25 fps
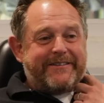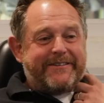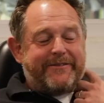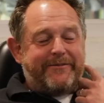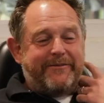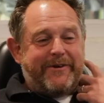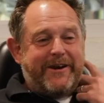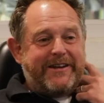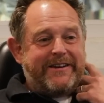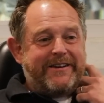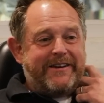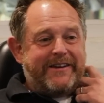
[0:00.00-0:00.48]

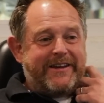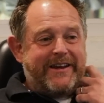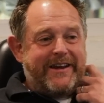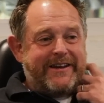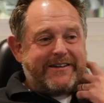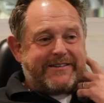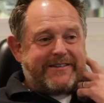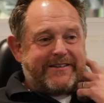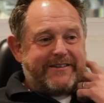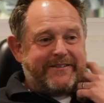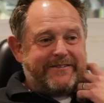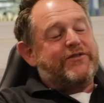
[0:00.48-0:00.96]
Where did I
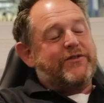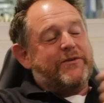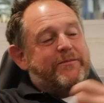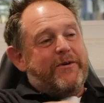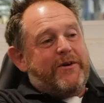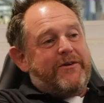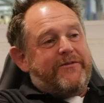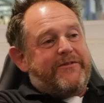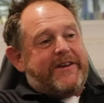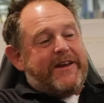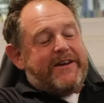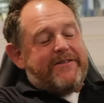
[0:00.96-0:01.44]
get to? So we
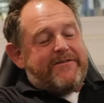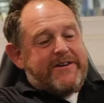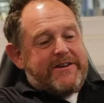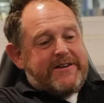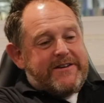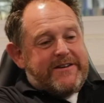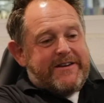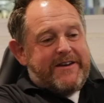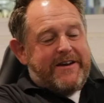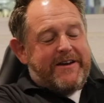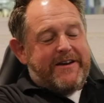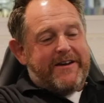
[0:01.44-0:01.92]
moved here
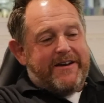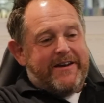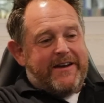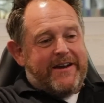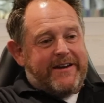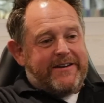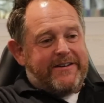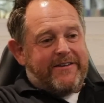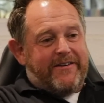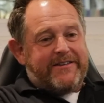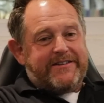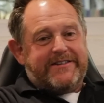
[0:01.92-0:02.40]
in
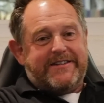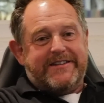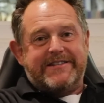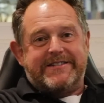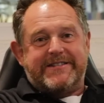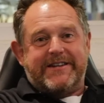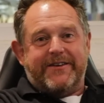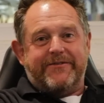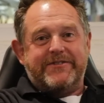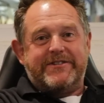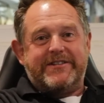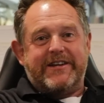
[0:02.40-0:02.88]

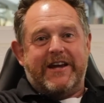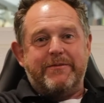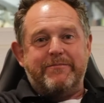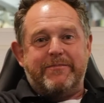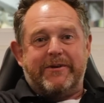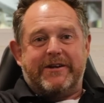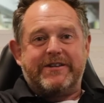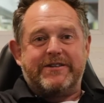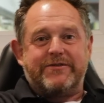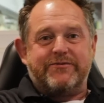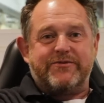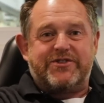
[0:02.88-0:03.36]
1978
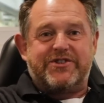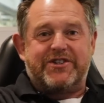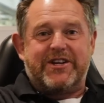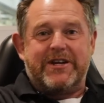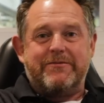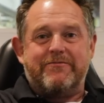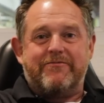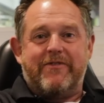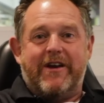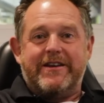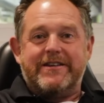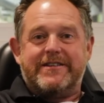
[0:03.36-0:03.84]
because it was
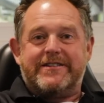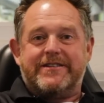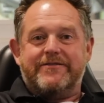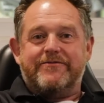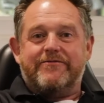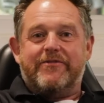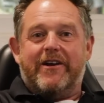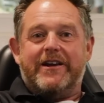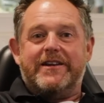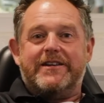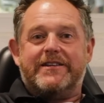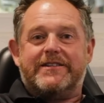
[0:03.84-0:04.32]
cheap rent
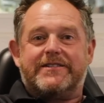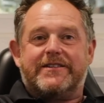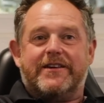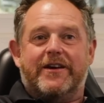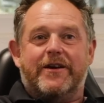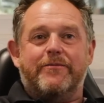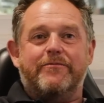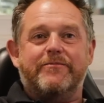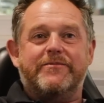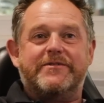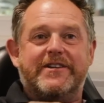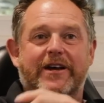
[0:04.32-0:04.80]
and rates.
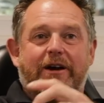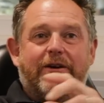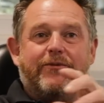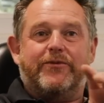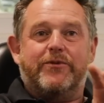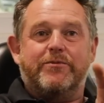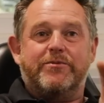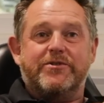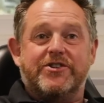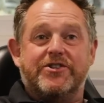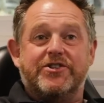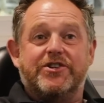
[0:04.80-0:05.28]

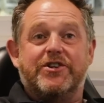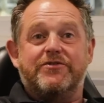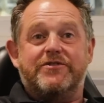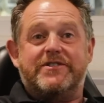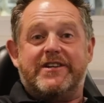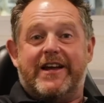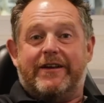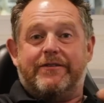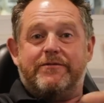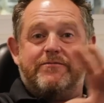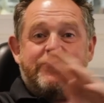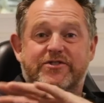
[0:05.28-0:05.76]
Telford was a new
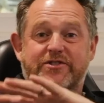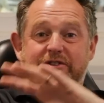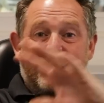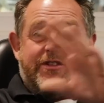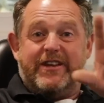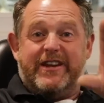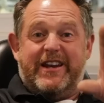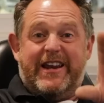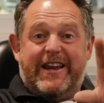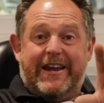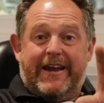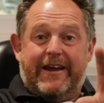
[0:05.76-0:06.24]
town. There was
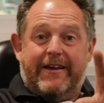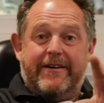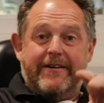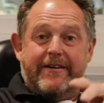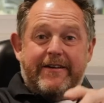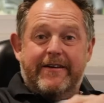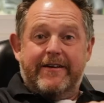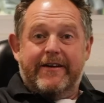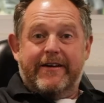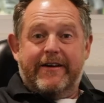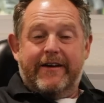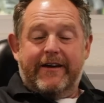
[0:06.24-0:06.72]
nothing here.
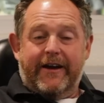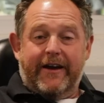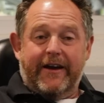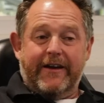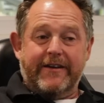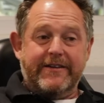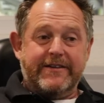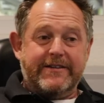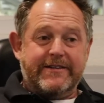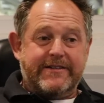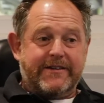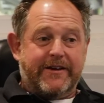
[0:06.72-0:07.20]

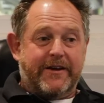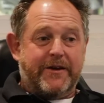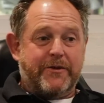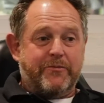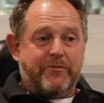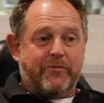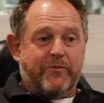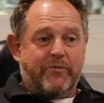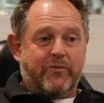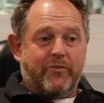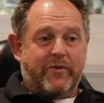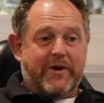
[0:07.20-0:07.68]

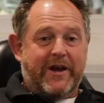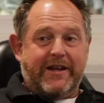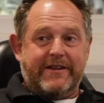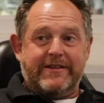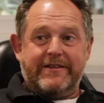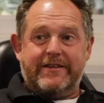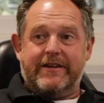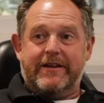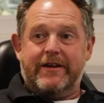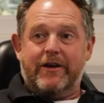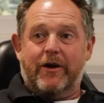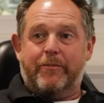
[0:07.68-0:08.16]
and we
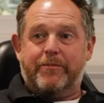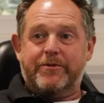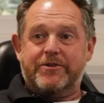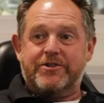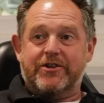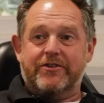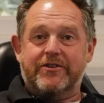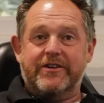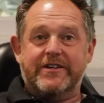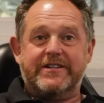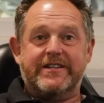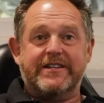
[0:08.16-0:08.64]
had the
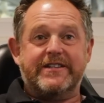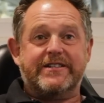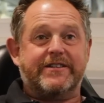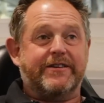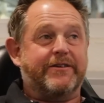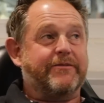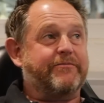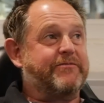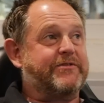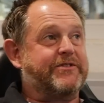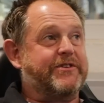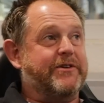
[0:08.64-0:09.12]
opportunity
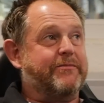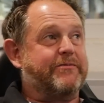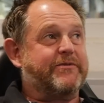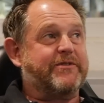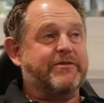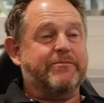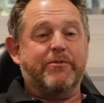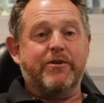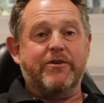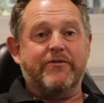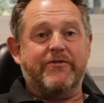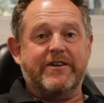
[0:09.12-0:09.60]

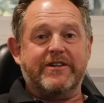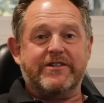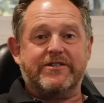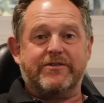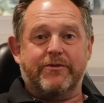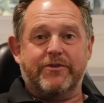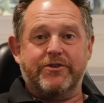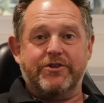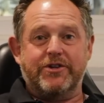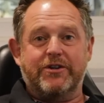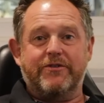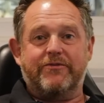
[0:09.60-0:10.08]
to move
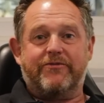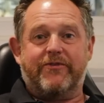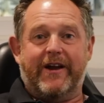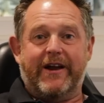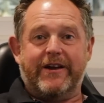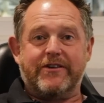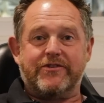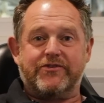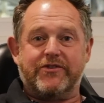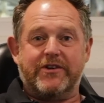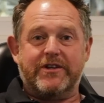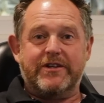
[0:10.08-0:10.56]
into a new
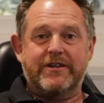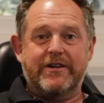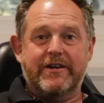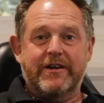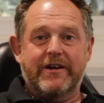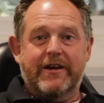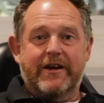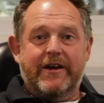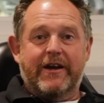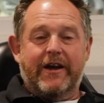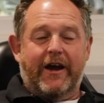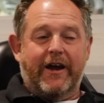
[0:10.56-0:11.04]
factory.
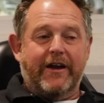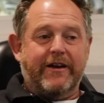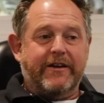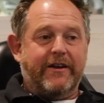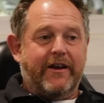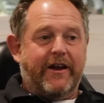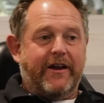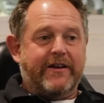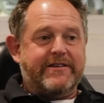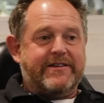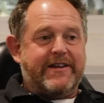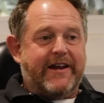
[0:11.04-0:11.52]

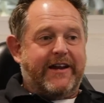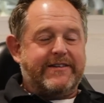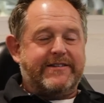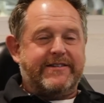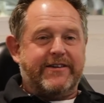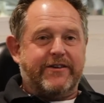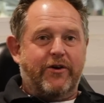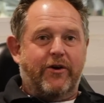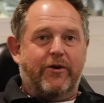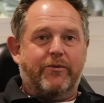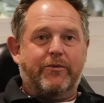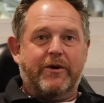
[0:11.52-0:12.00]
And Dad
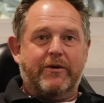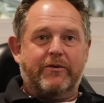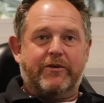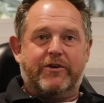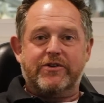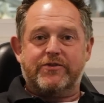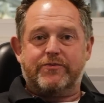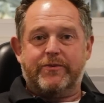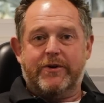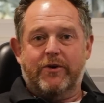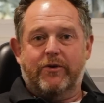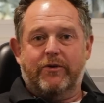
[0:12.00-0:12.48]
said, "Oh,
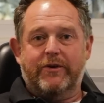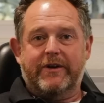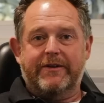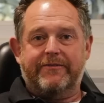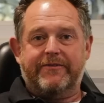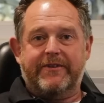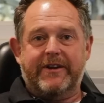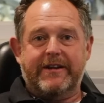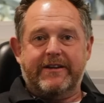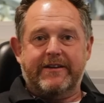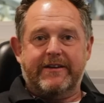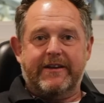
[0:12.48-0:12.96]
because we all
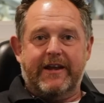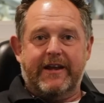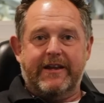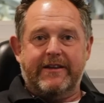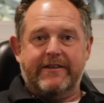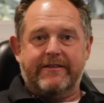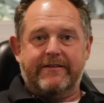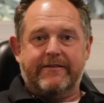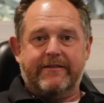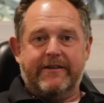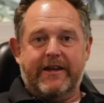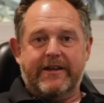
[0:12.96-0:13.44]
lived
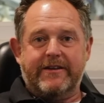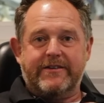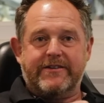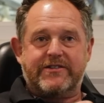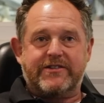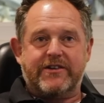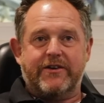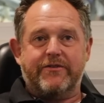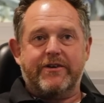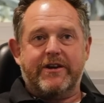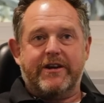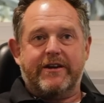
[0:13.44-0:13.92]
in
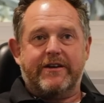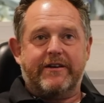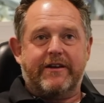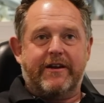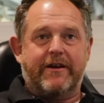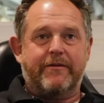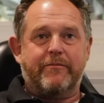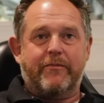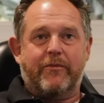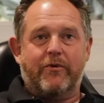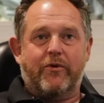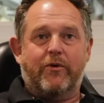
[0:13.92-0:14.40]
Surrey,
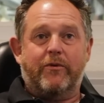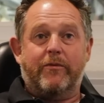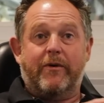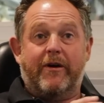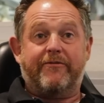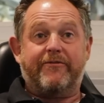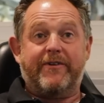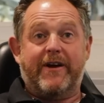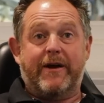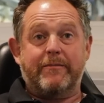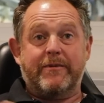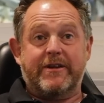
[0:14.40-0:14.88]
and all
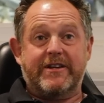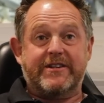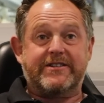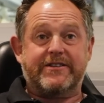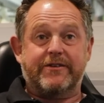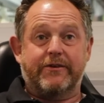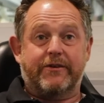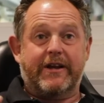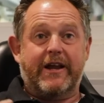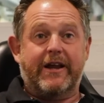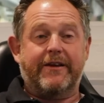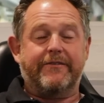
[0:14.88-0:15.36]
our family's
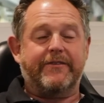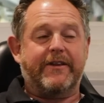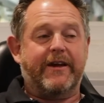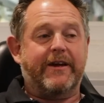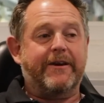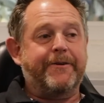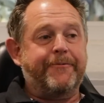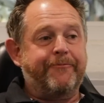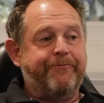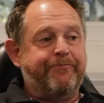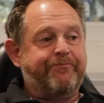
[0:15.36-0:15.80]
still down there."